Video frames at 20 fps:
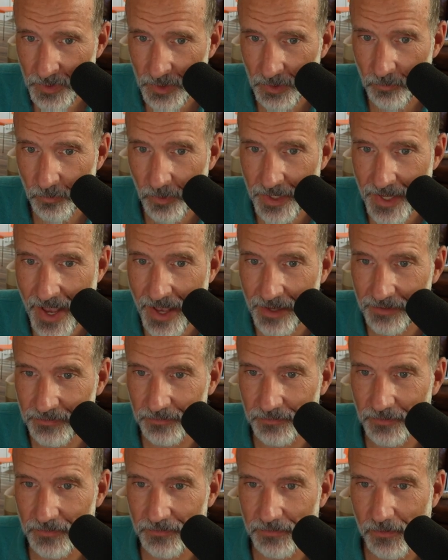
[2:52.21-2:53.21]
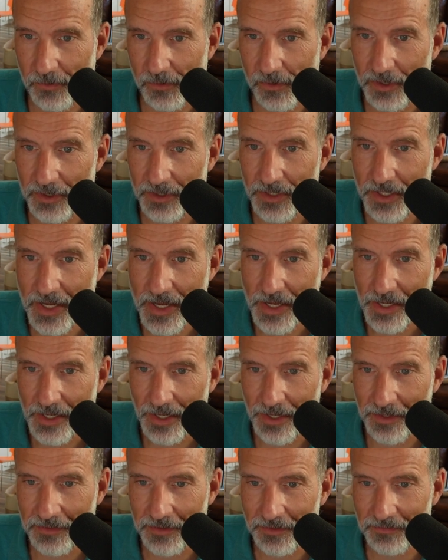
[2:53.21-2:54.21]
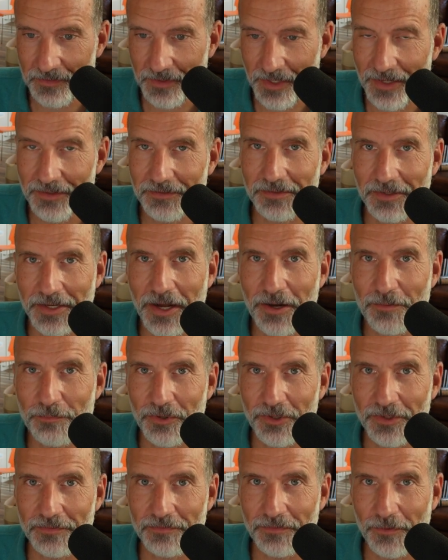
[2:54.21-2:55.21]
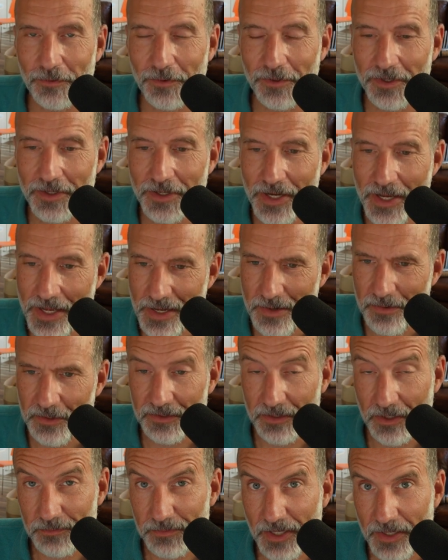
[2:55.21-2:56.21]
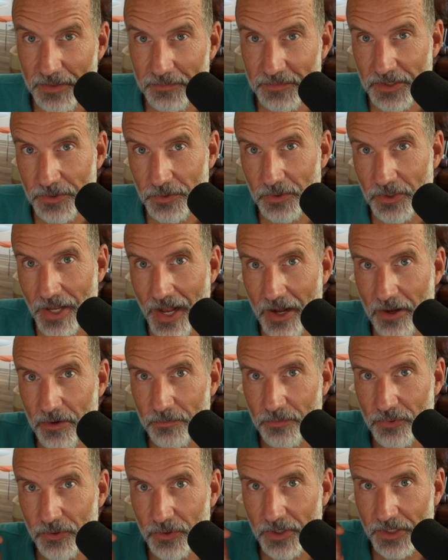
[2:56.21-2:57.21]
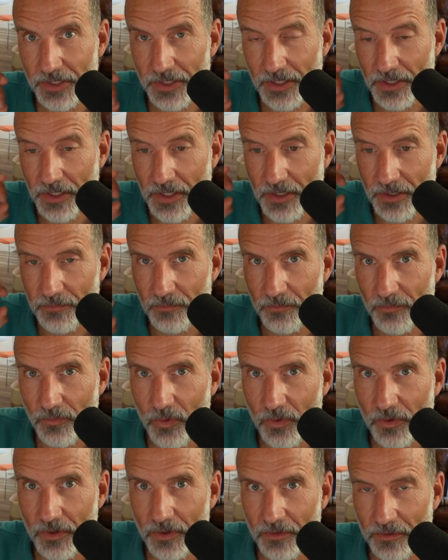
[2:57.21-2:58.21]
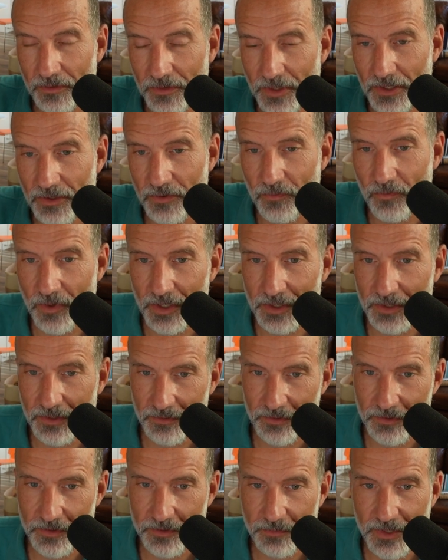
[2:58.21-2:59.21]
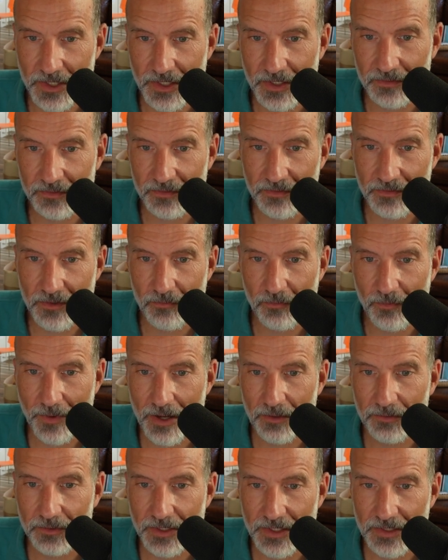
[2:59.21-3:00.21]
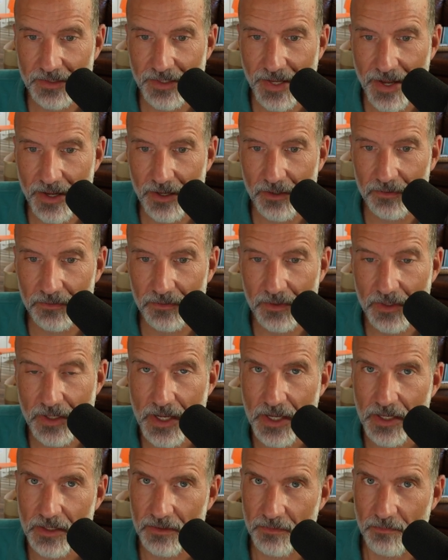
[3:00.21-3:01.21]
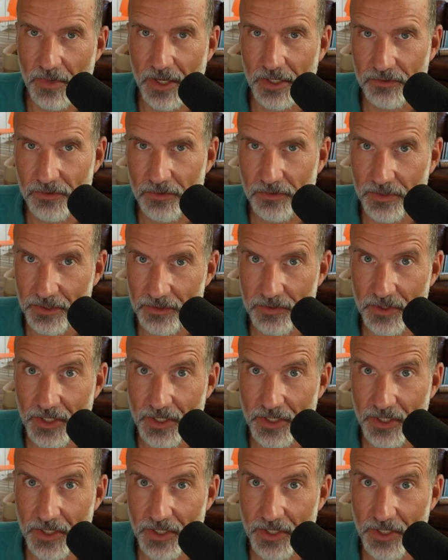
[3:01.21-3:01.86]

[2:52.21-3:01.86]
We asked for 4. In this case, it output 4, but sometimes it will output more than you want just because of the rounding down to make sure that you